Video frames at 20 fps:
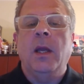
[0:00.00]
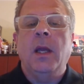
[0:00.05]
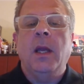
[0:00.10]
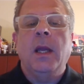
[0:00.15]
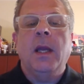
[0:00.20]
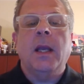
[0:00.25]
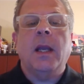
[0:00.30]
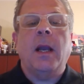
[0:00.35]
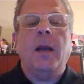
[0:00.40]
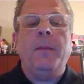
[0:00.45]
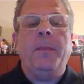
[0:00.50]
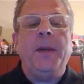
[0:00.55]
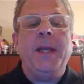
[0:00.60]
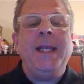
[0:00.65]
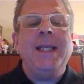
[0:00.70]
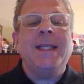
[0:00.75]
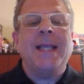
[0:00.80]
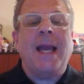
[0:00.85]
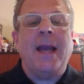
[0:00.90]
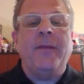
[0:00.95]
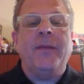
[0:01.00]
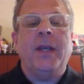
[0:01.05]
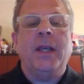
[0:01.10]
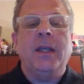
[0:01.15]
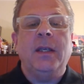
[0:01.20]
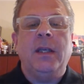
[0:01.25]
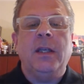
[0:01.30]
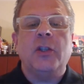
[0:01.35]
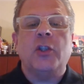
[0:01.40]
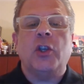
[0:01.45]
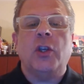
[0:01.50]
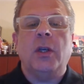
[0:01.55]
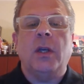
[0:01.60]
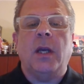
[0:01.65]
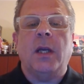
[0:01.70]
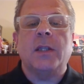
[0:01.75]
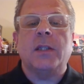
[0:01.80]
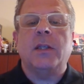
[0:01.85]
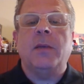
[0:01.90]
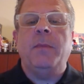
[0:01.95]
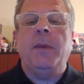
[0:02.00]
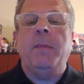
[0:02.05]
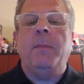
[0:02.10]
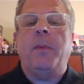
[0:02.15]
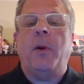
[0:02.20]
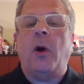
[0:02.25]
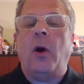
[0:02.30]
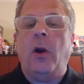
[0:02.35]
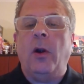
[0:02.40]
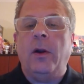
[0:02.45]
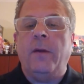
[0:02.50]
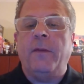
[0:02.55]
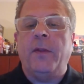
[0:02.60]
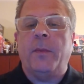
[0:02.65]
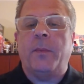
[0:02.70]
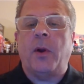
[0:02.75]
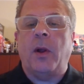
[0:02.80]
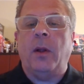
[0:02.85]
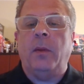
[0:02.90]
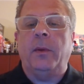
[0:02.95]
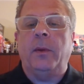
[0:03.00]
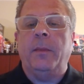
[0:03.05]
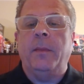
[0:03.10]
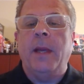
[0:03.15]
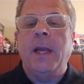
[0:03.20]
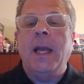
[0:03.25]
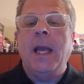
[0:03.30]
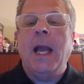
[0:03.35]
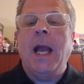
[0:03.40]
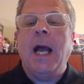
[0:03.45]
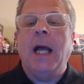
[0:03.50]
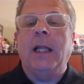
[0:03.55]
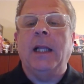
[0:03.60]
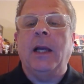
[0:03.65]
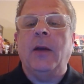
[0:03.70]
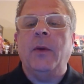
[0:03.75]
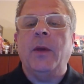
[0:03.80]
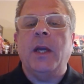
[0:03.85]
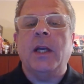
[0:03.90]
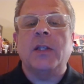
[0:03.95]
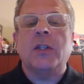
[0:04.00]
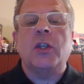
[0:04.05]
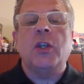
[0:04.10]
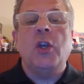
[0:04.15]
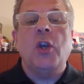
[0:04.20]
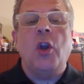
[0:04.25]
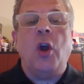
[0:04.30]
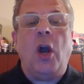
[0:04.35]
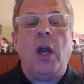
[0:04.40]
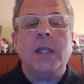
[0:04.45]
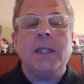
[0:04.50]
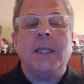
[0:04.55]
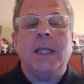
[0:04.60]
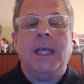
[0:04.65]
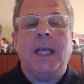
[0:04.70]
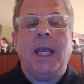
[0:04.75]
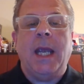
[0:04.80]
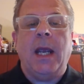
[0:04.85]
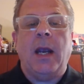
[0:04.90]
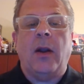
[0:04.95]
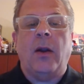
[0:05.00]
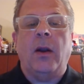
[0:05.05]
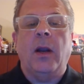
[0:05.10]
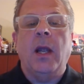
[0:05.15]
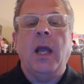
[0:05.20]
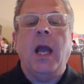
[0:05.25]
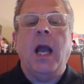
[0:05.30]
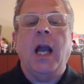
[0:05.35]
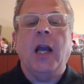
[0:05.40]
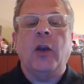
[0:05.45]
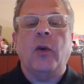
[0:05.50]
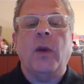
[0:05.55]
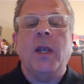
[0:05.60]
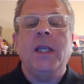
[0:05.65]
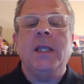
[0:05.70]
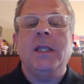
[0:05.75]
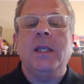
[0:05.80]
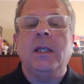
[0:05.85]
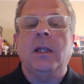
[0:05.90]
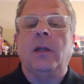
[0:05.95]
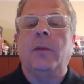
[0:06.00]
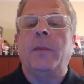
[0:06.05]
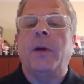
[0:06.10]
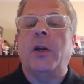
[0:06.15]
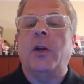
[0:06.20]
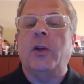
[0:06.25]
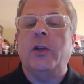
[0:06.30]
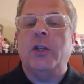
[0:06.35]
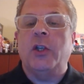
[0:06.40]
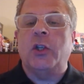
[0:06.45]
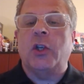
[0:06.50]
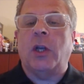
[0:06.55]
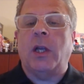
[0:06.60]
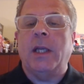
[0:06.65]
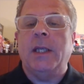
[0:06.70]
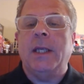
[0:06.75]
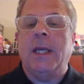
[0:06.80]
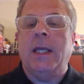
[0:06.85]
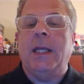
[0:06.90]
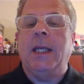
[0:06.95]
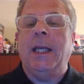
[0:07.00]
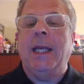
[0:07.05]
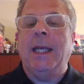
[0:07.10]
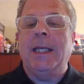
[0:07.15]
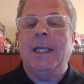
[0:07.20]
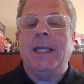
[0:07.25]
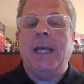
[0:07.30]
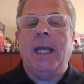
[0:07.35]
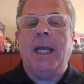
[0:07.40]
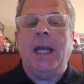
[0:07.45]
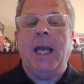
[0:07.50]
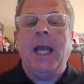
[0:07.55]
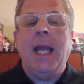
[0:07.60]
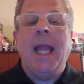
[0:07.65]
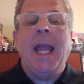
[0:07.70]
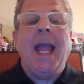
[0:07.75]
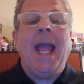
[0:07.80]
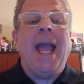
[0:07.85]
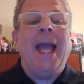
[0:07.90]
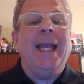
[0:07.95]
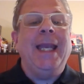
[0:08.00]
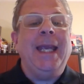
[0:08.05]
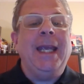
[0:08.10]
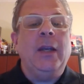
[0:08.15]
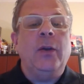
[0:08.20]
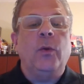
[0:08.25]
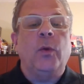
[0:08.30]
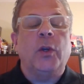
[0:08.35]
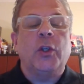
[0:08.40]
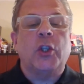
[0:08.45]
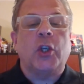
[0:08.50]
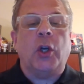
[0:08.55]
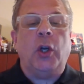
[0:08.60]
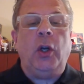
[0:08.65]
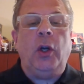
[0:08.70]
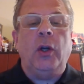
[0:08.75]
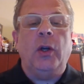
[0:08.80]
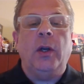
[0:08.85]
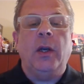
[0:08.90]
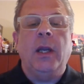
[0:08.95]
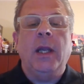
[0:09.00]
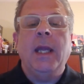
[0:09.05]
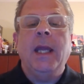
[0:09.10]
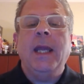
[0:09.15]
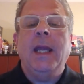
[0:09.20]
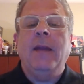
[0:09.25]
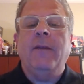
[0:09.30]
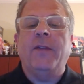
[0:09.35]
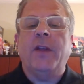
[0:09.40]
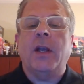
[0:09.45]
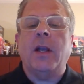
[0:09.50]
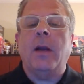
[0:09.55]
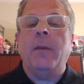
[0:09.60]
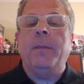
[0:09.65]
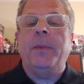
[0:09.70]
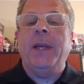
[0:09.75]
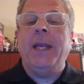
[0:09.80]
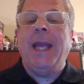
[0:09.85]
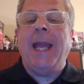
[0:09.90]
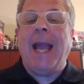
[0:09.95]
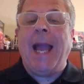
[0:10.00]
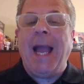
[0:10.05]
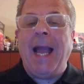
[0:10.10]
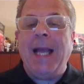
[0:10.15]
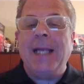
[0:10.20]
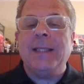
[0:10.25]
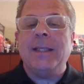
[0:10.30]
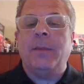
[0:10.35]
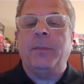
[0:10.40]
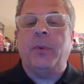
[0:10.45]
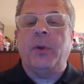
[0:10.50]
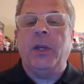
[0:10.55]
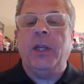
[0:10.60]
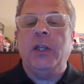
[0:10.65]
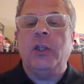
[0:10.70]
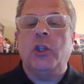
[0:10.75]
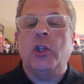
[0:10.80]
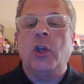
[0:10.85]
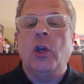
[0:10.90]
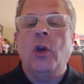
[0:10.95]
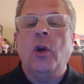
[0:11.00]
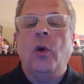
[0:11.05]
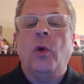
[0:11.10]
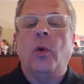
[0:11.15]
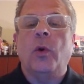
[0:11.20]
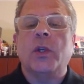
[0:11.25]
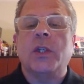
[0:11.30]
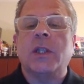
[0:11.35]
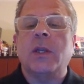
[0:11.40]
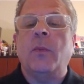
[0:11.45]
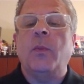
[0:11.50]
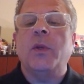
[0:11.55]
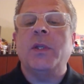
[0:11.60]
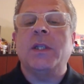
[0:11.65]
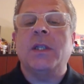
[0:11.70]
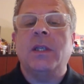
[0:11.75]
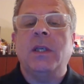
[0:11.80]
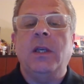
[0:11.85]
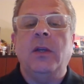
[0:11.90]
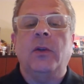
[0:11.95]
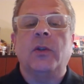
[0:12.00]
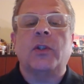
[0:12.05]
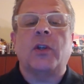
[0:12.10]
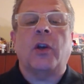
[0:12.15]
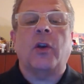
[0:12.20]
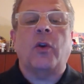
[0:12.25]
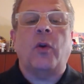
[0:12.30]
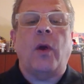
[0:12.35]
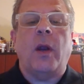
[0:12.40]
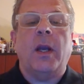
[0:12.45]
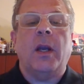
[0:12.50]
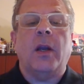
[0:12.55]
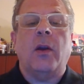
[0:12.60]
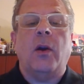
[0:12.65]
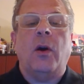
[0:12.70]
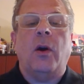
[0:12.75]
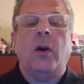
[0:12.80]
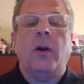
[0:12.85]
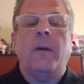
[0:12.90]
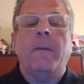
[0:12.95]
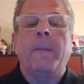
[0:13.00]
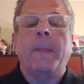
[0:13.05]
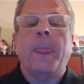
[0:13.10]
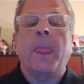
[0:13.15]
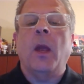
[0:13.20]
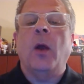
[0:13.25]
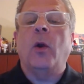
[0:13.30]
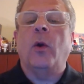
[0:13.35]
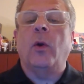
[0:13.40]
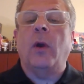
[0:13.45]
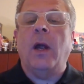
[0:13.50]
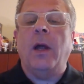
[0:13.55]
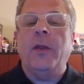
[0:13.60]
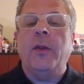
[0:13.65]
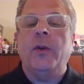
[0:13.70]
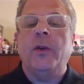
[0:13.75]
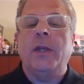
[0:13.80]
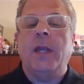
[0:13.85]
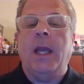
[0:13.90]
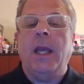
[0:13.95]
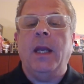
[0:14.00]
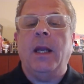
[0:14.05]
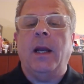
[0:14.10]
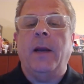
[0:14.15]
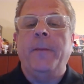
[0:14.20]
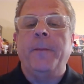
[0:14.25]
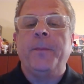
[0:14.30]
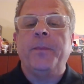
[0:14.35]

Companies have conditioned us to be part of the problem, allowing us not to care a great deal about our digital identity and data, and in return, if the company has a breach or someone steals our credit card or other data,